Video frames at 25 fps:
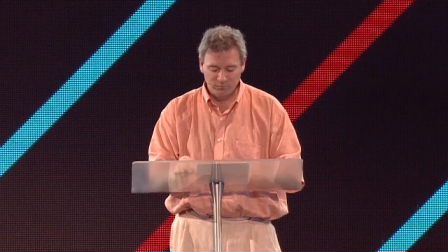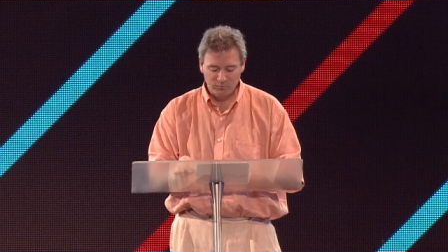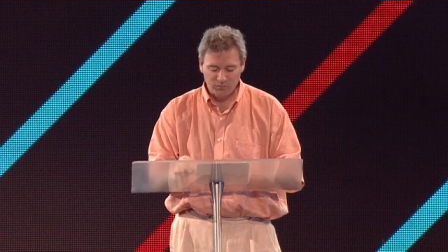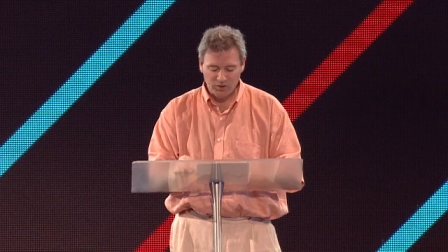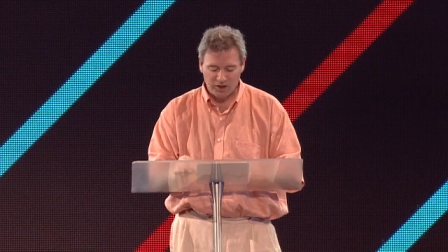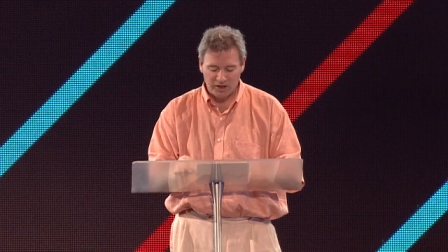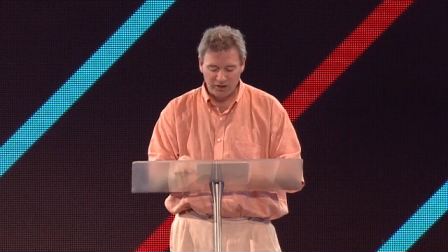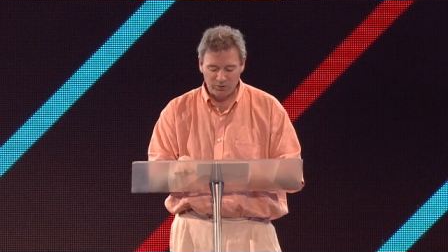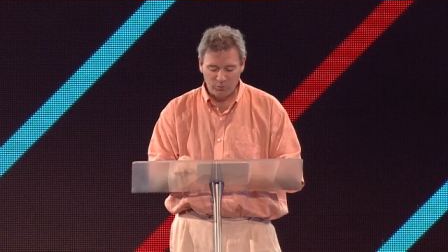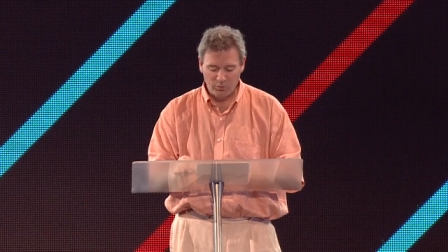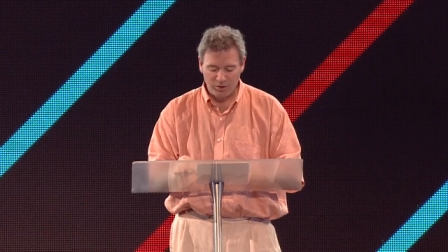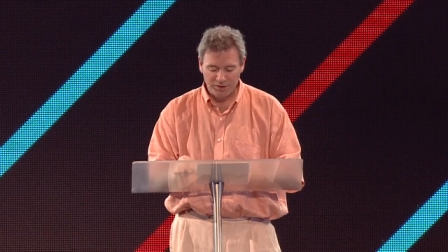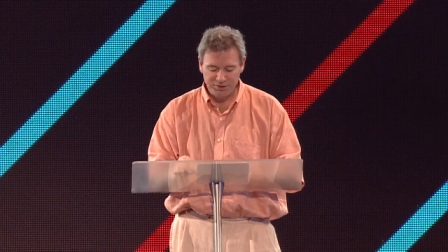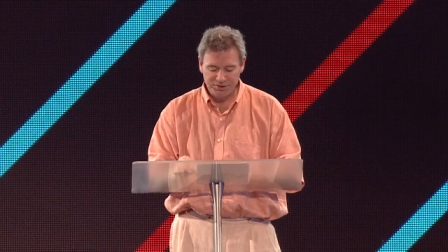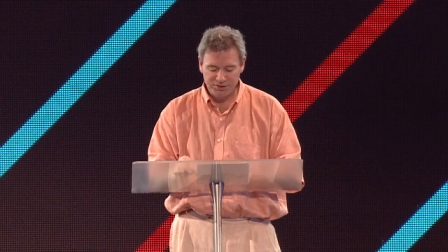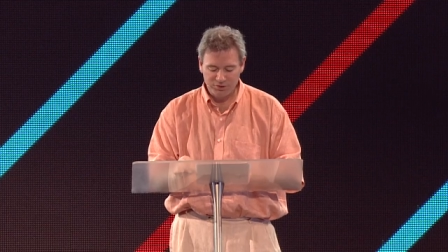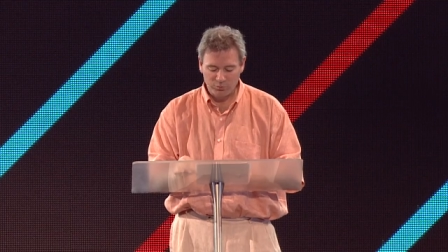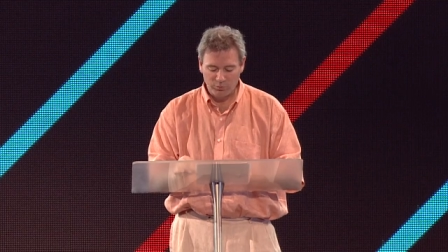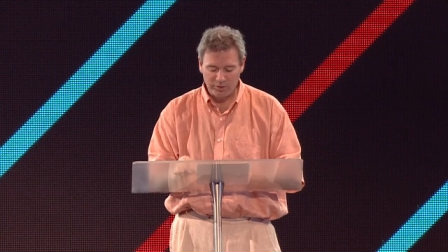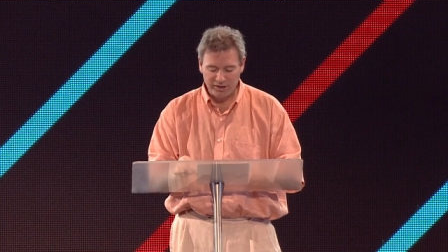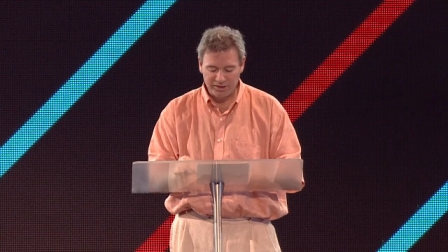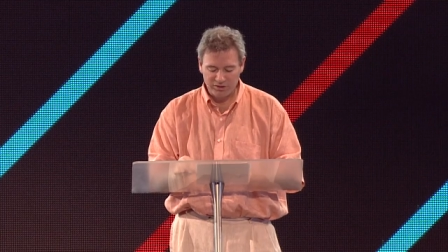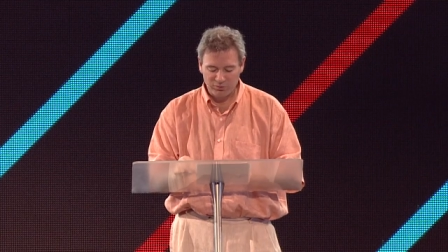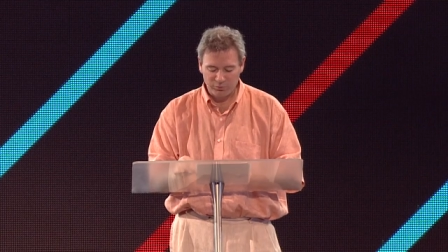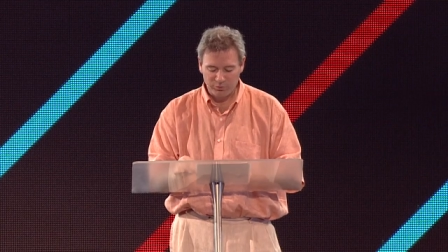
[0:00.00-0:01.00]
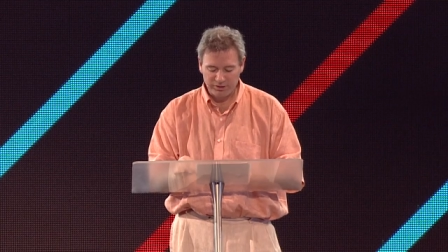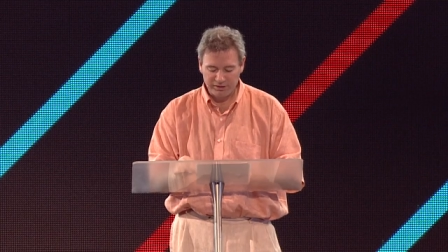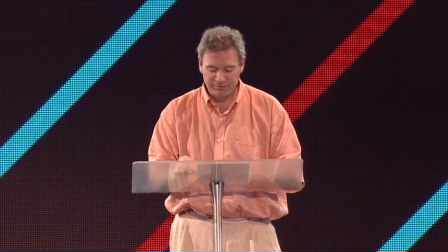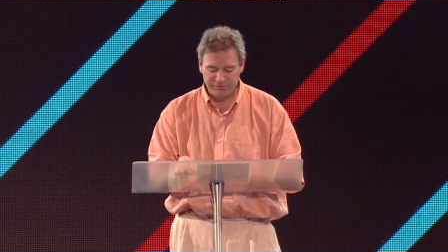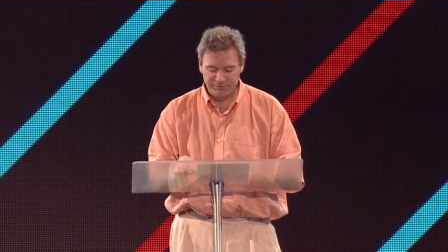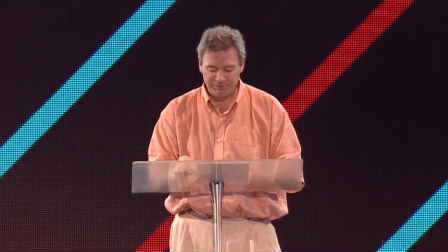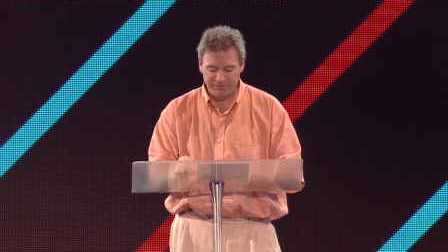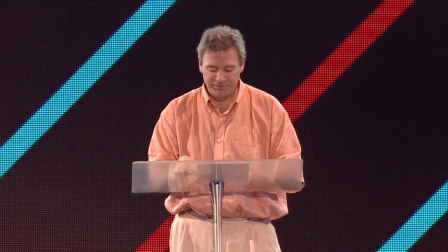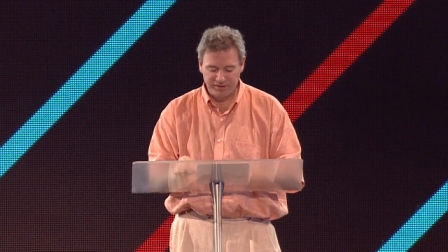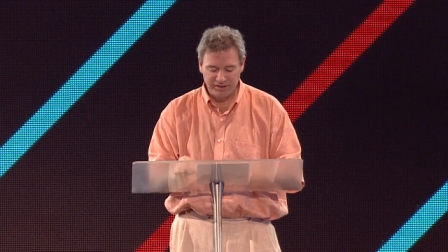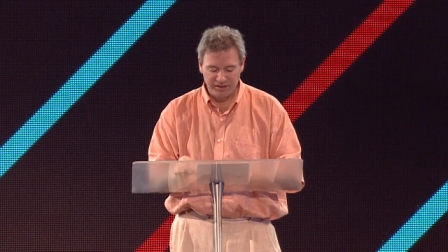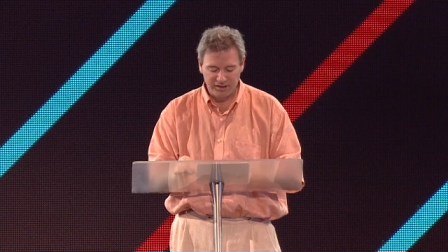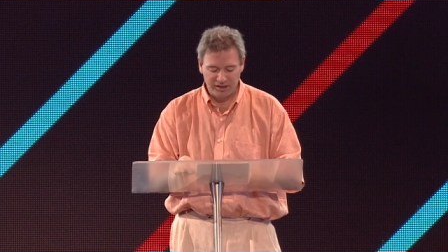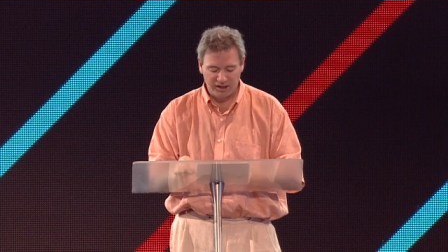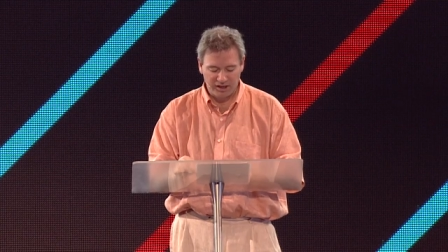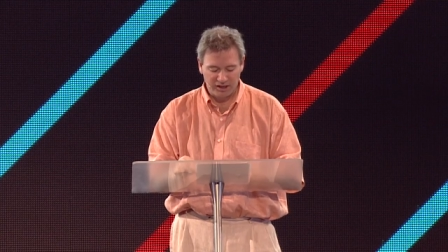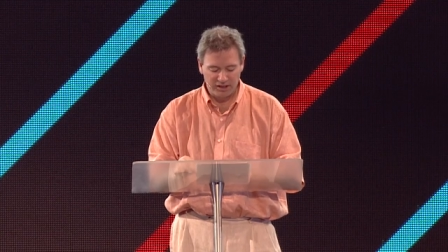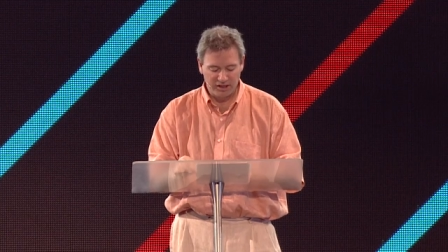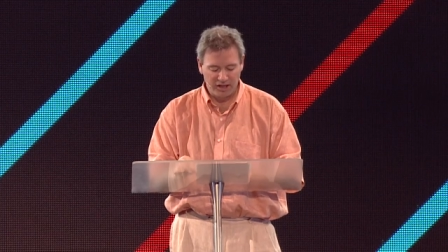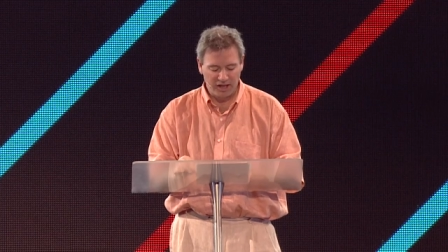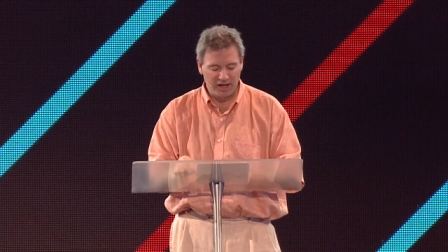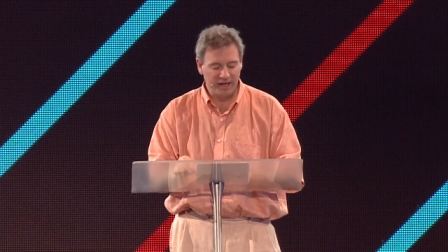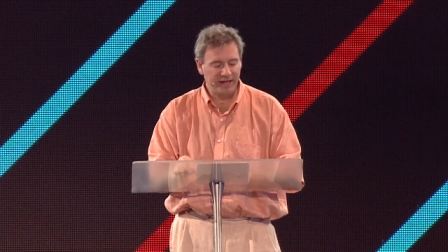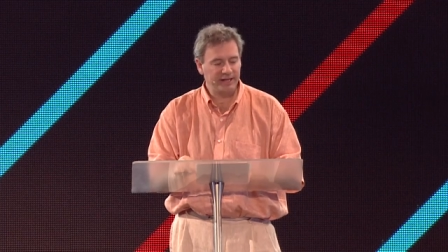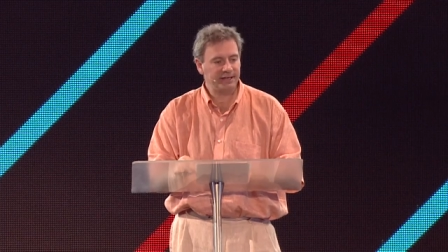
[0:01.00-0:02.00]
I wonder whether we fill our
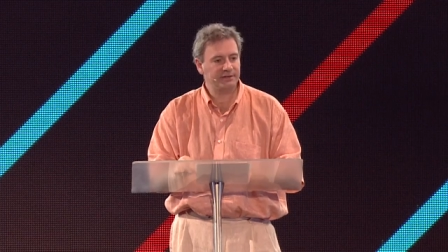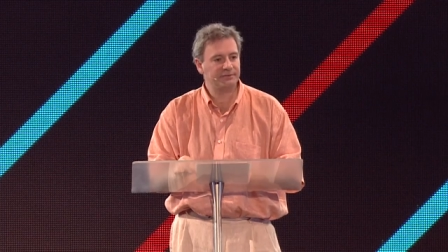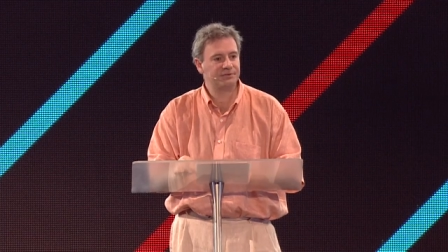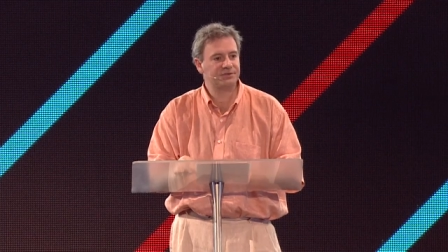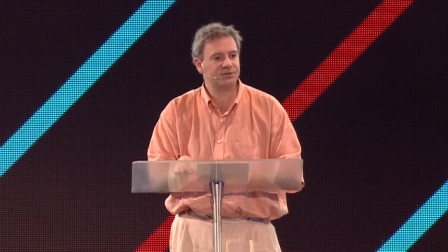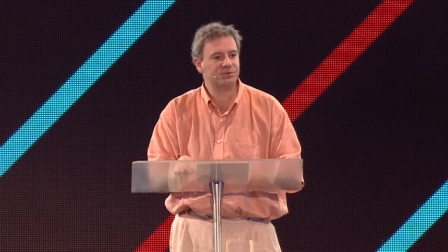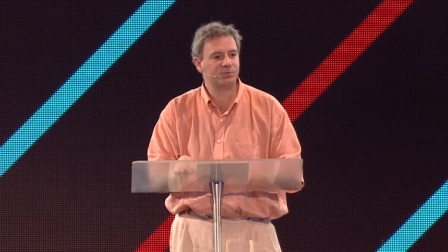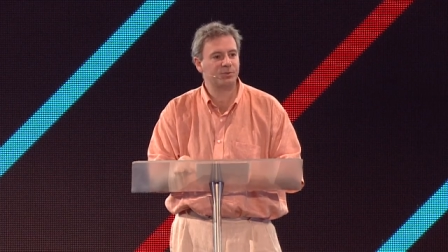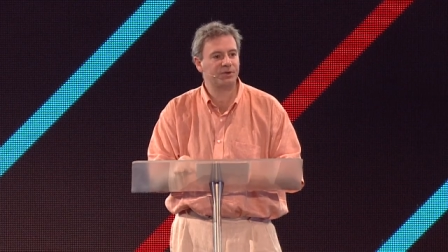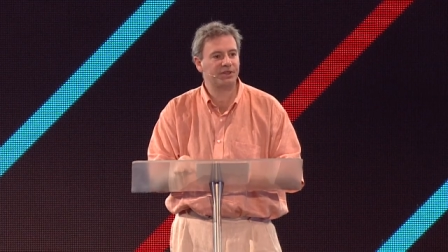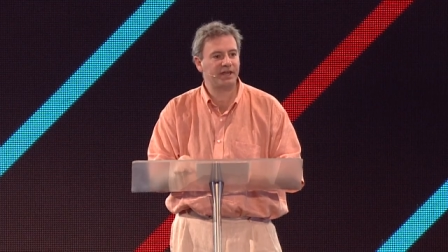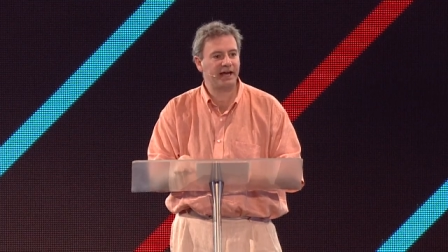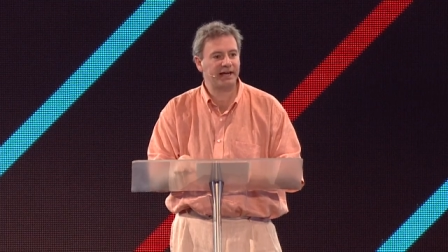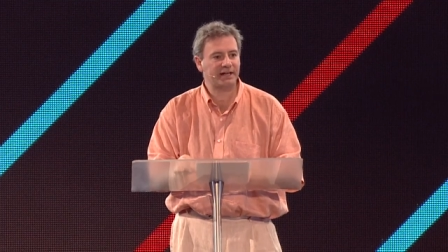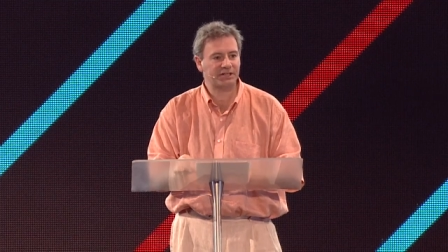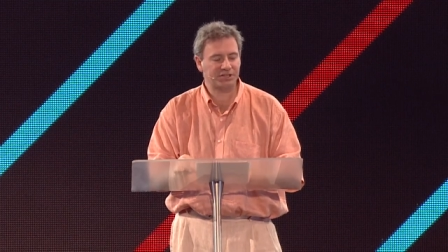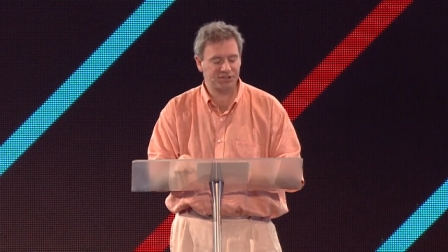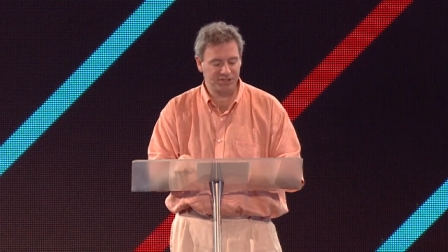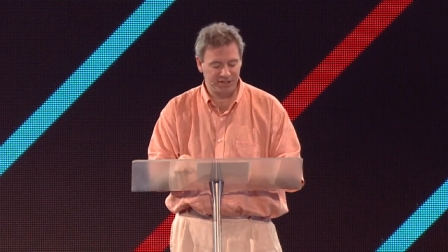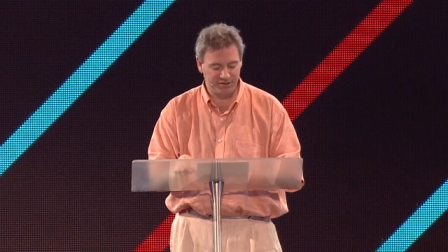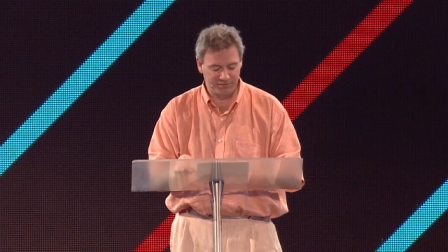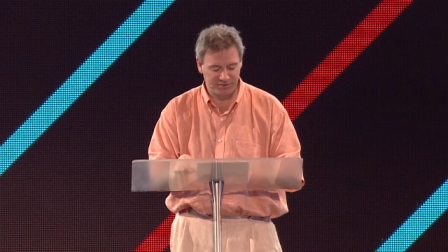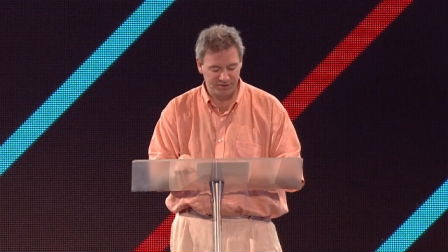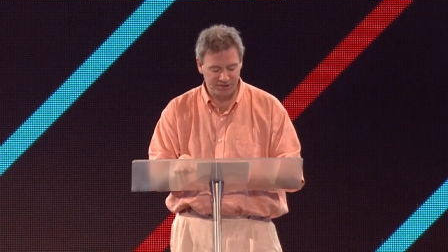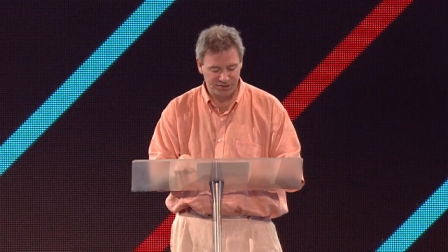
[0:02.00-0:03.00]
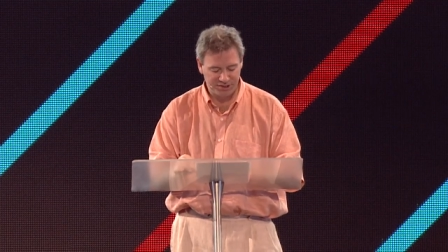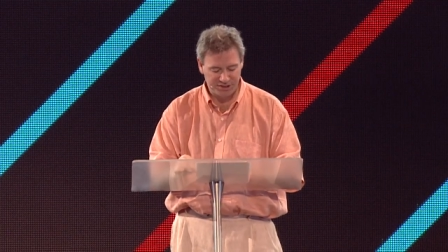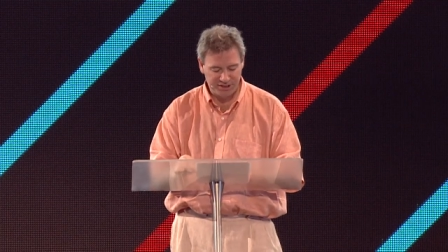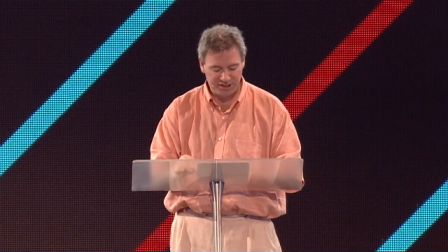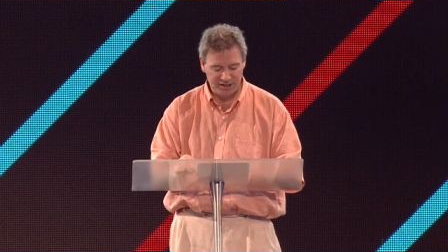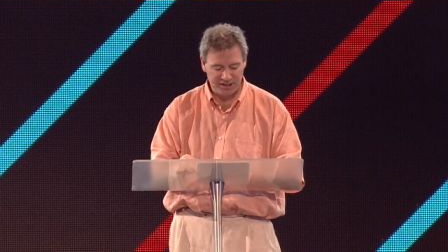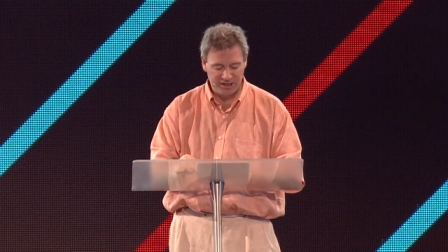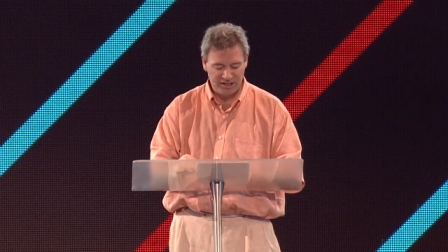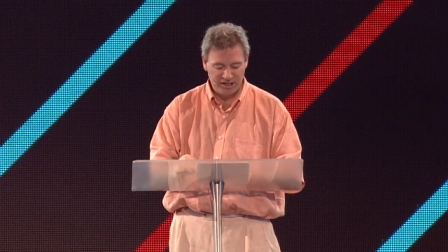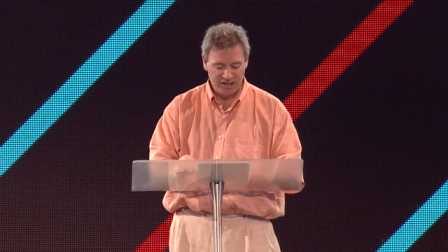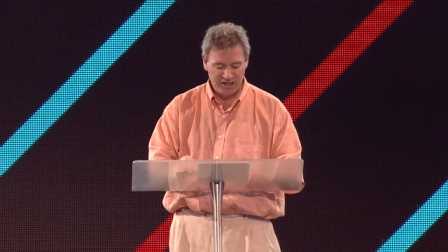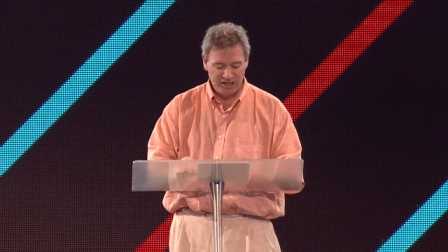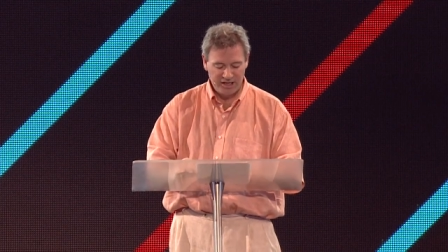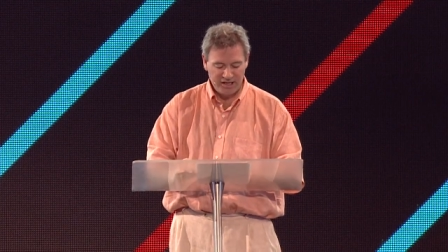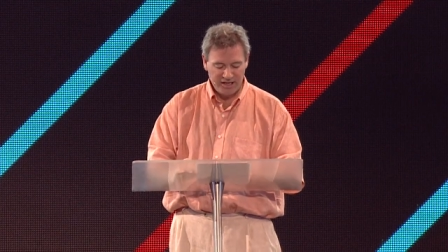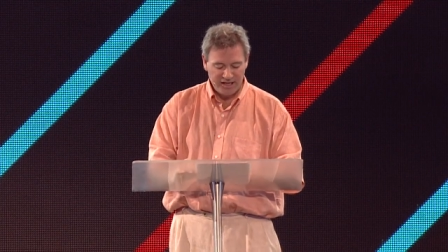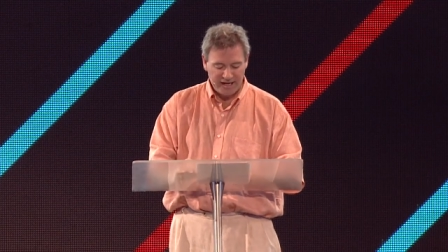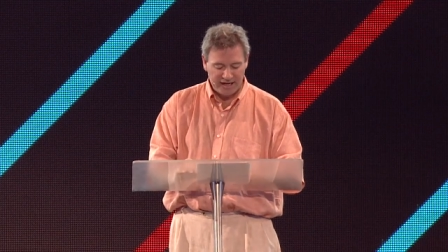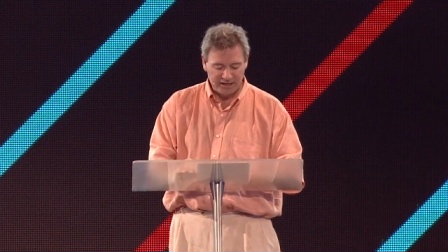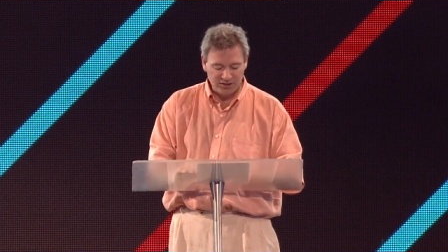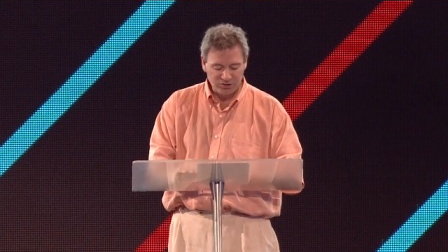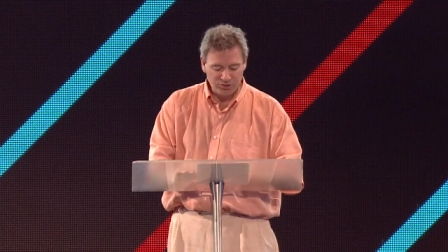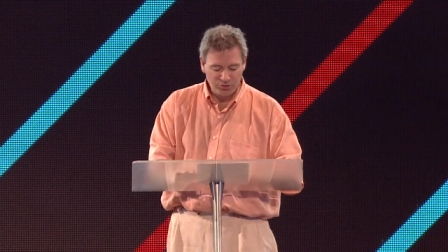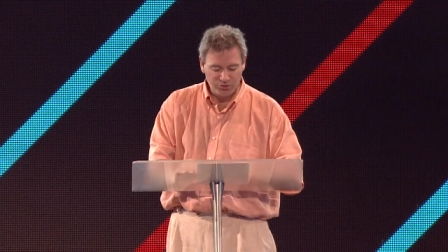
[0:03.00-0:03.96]
lives with activity and